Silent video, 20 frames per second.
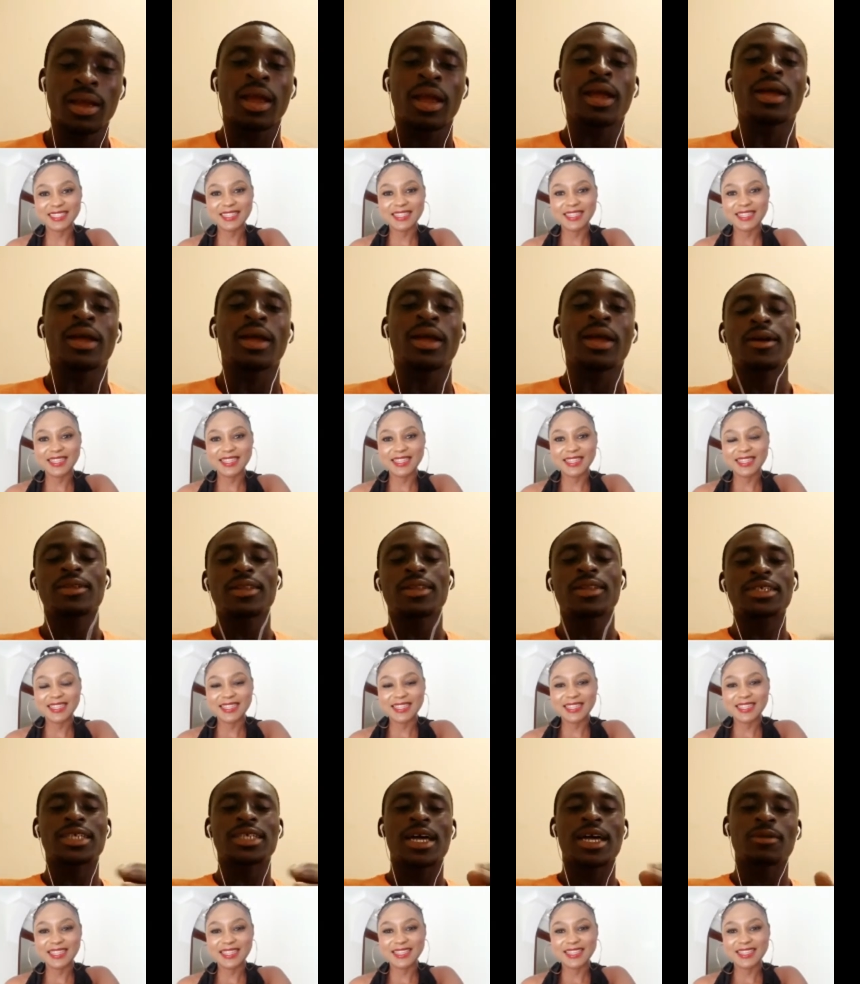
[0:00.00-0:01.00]
Speaker 1: Now
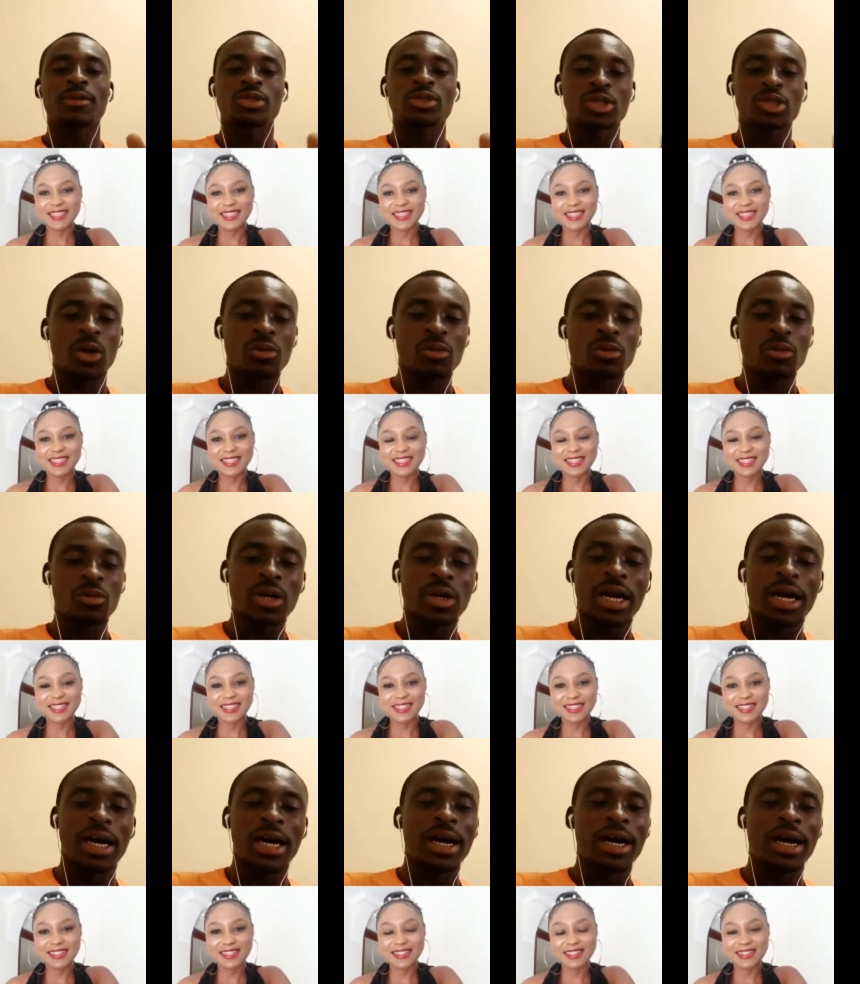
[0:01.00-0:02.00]
let's come to your book.
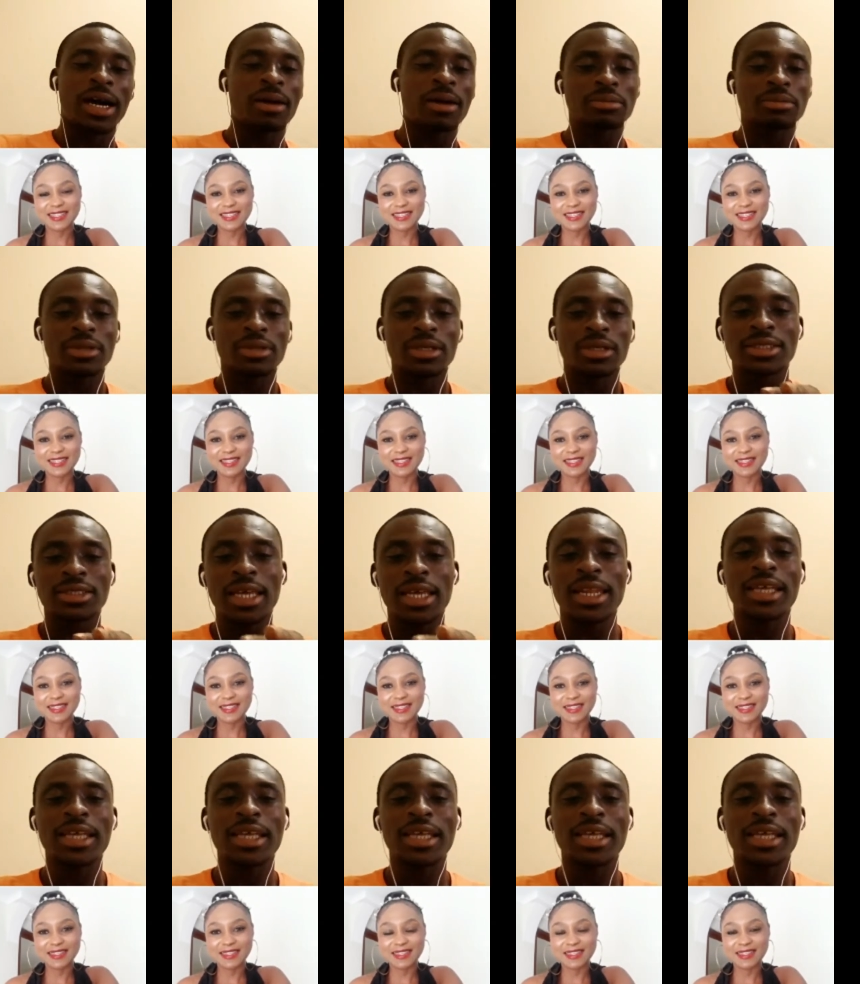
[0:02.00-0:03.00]
Um, tell
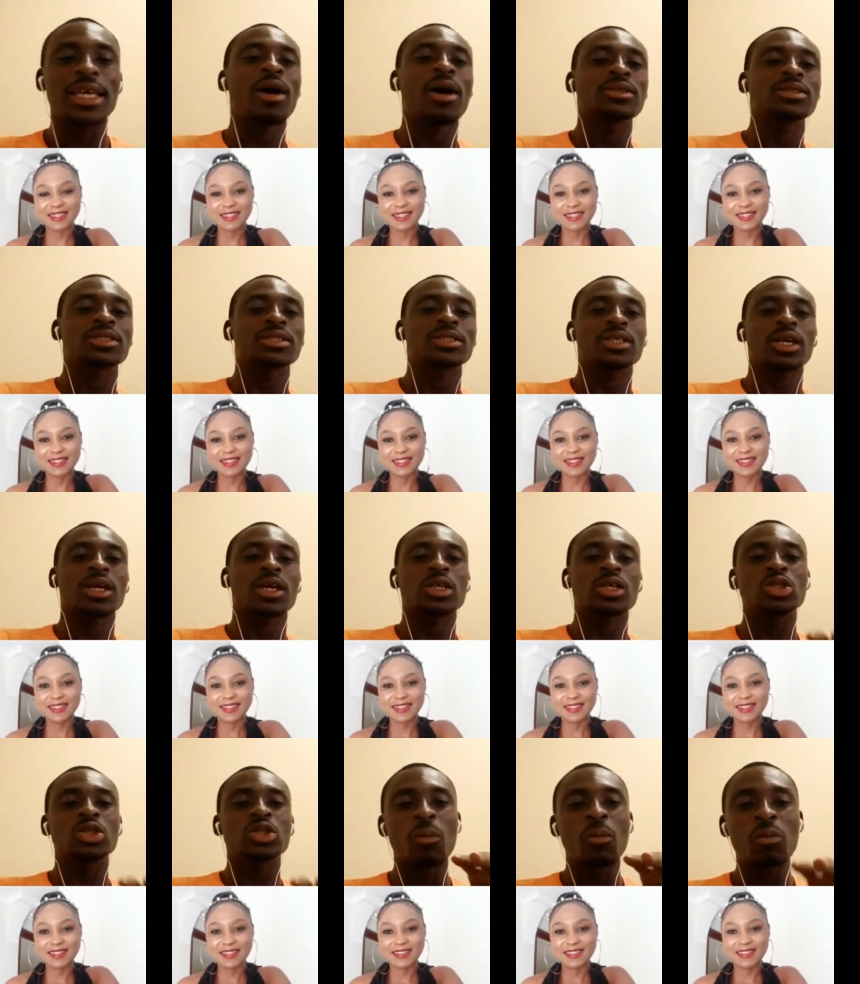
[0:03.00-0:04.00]
us about
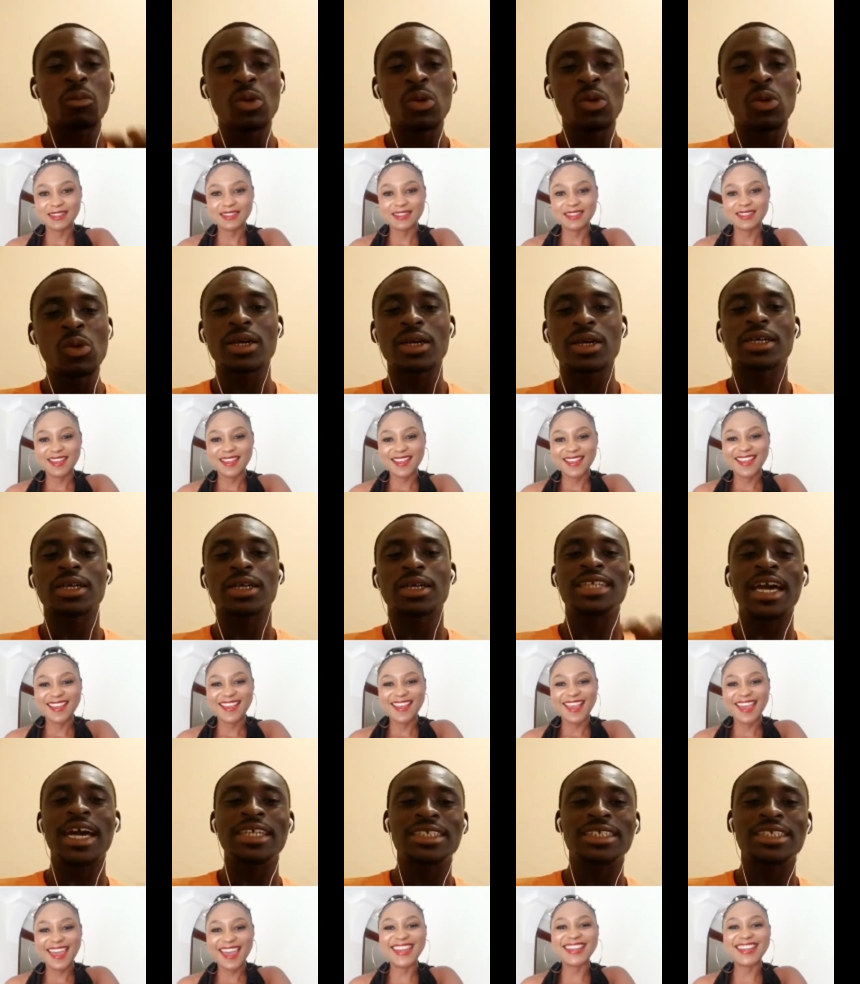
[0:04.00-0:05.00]
your book,
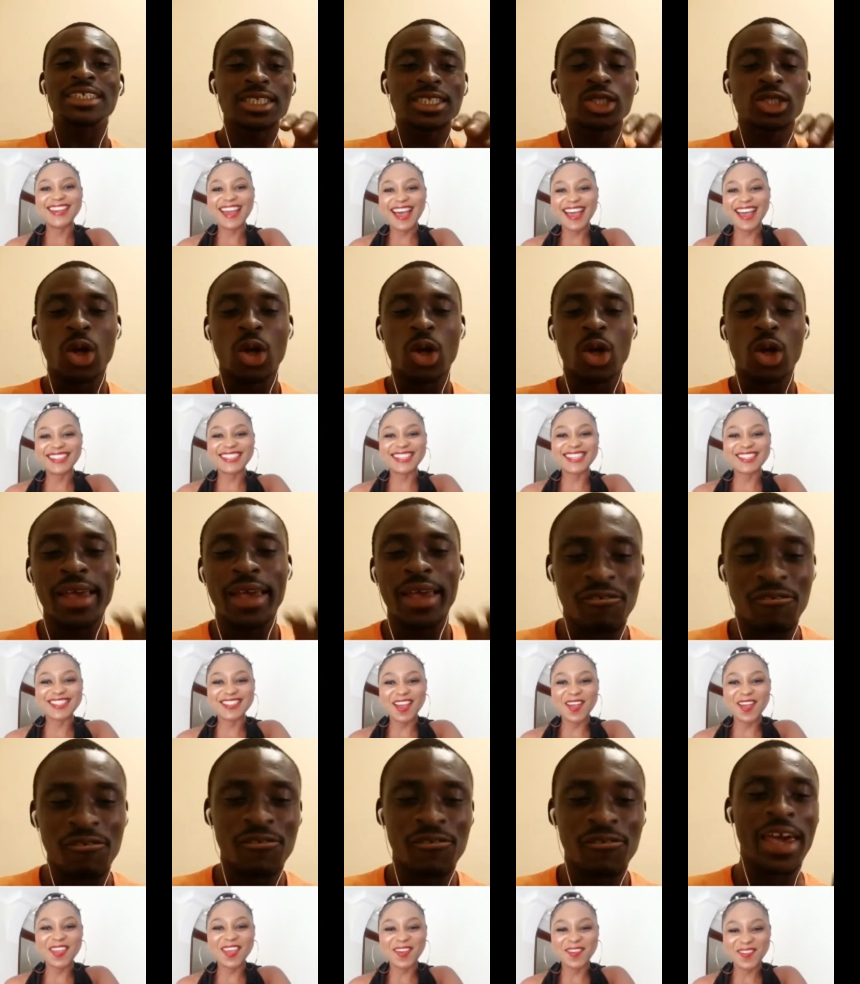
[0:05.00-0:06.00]
Naija-Southy
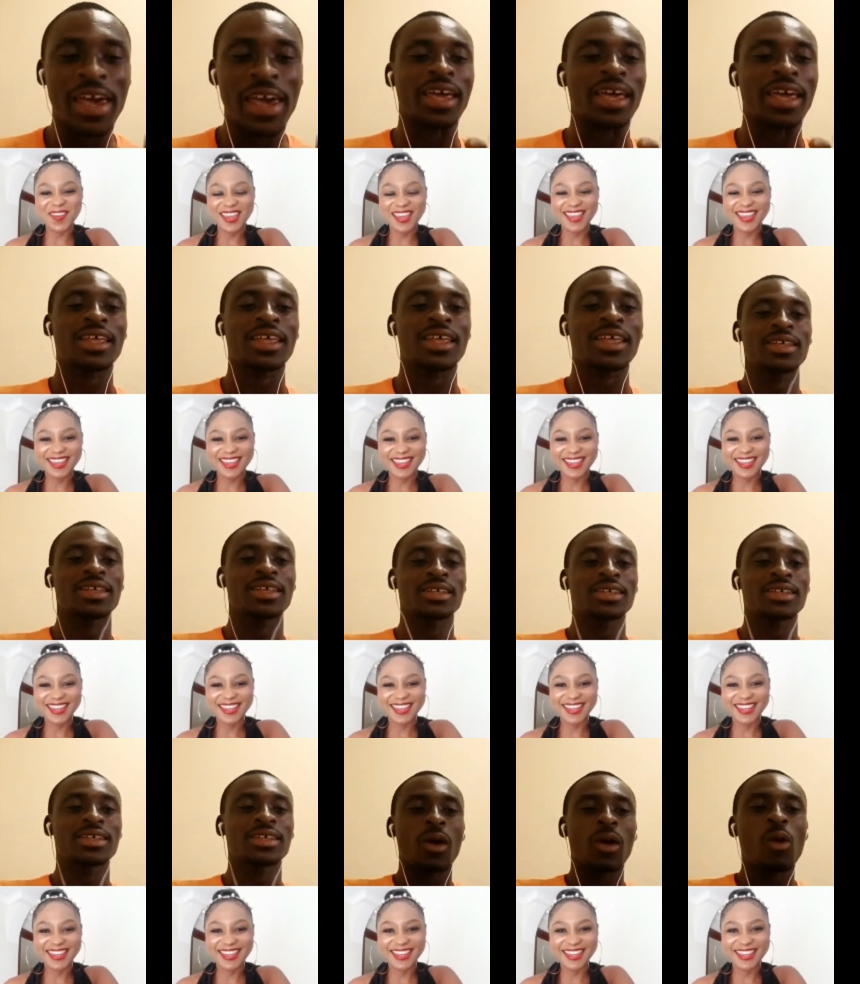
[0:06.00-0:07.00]
Affair.
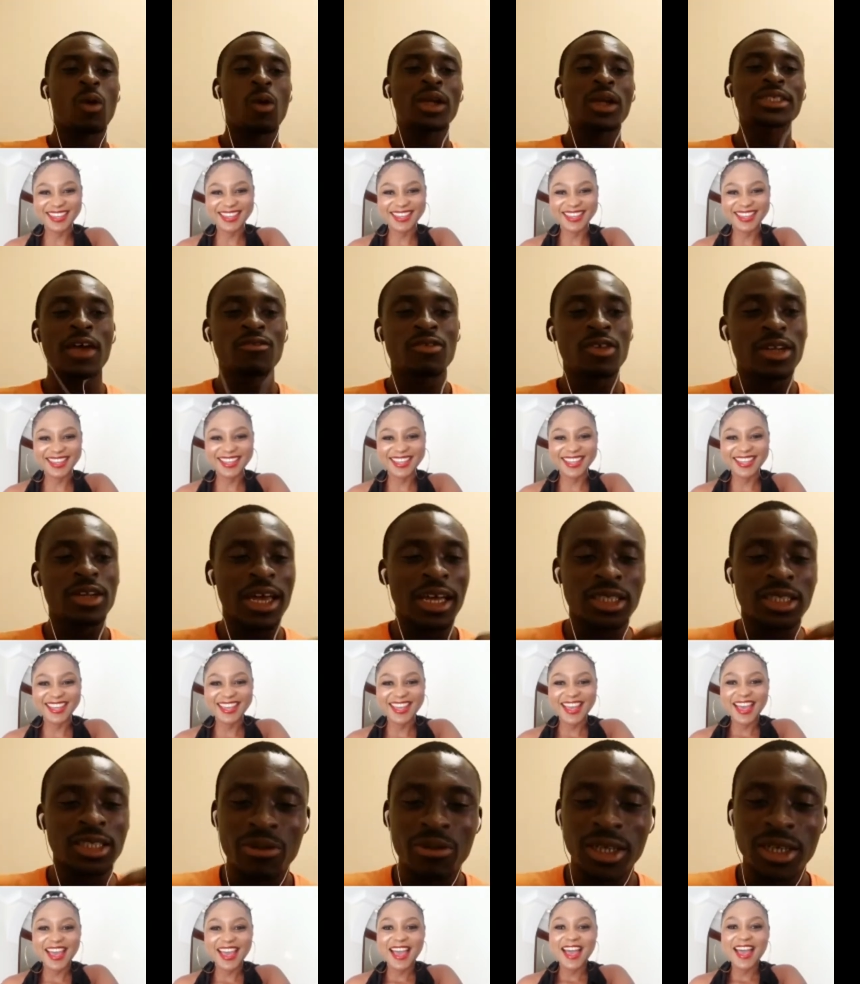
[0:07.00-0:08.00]
What gave you the
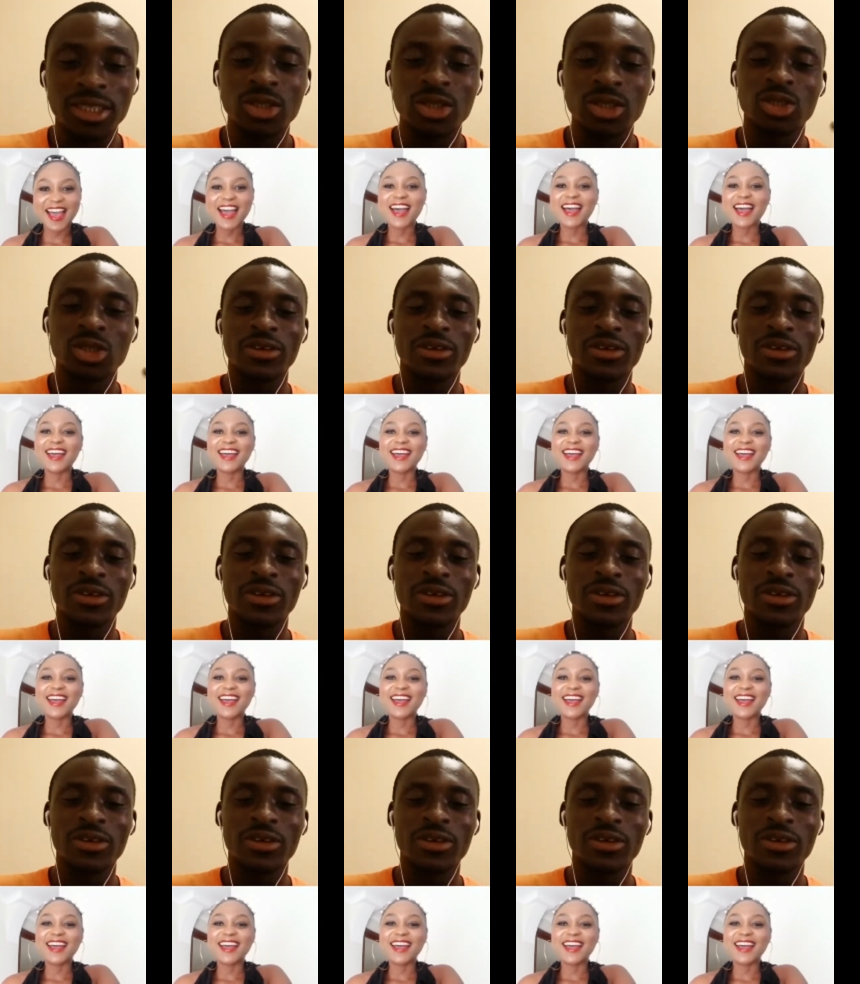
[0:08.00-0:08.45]
inspiration to